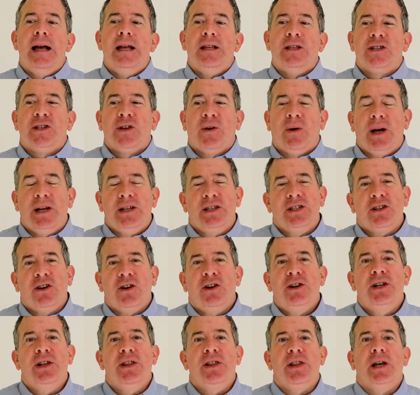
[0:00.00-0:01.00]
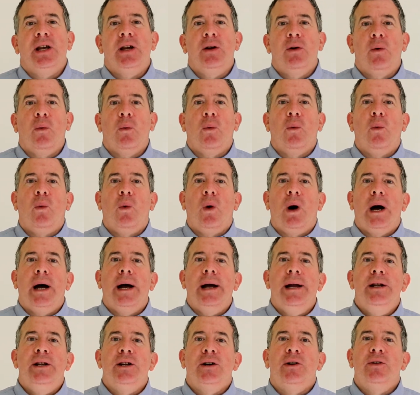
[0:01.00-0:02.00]
And so I started to think,
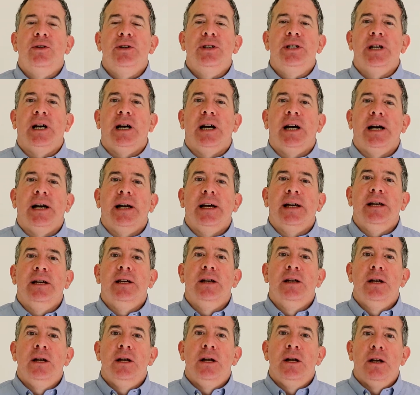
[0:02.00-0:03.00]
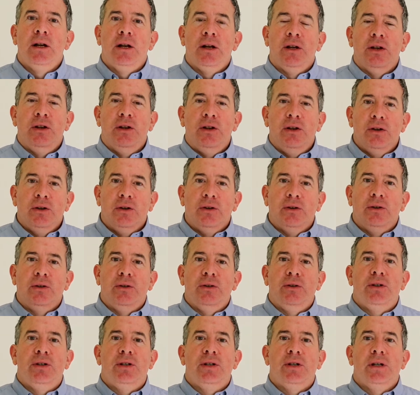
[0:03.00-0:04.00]
why don't I
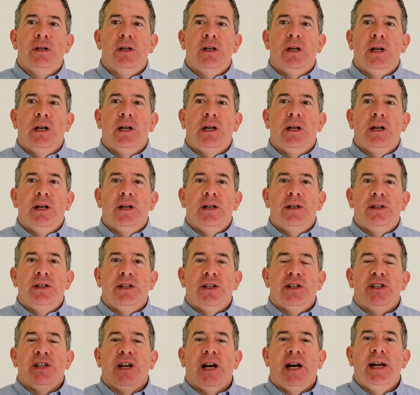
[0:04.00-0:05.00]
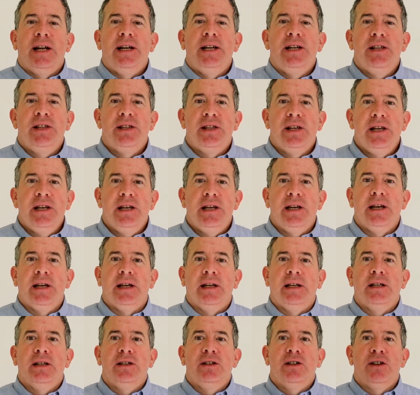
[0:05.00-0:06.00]
use design
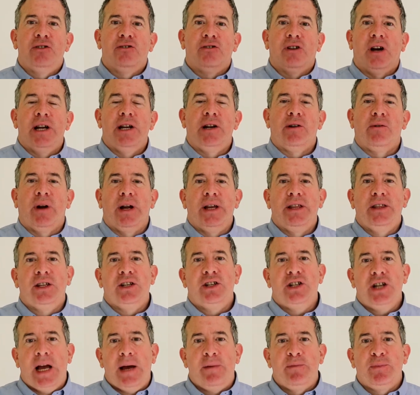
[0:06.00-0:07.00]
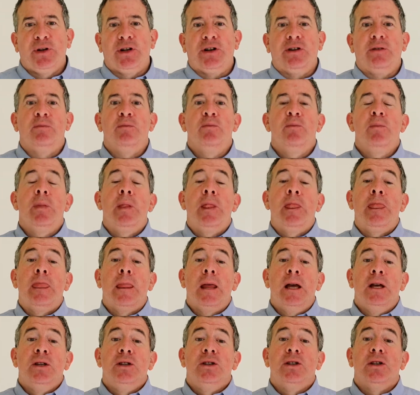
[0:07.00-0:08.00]
thinking to try to write the chapter?
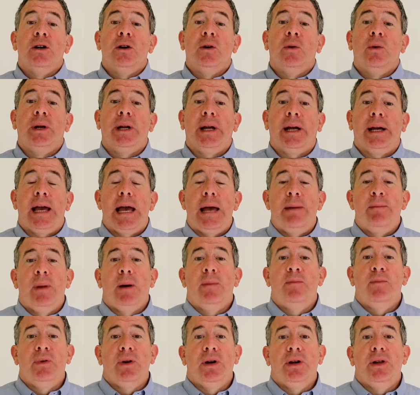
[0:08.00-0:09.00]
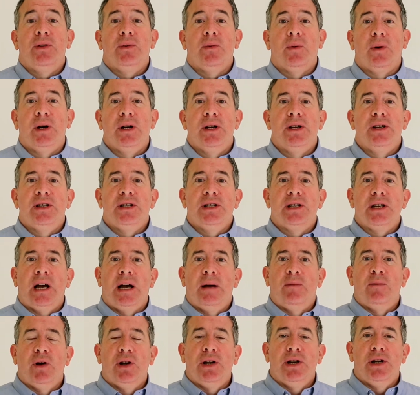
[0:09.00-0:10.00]
So what I came up with was,
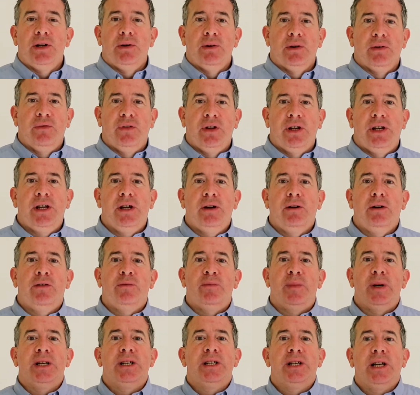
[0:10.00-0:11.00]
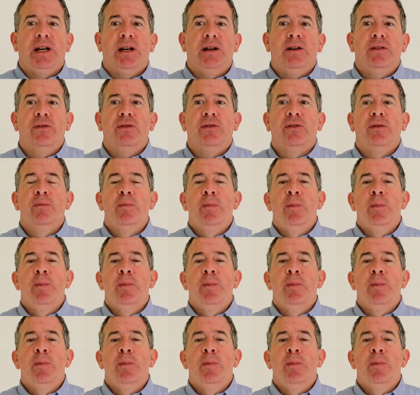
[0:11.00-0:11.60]
I'm going to do a video of myself.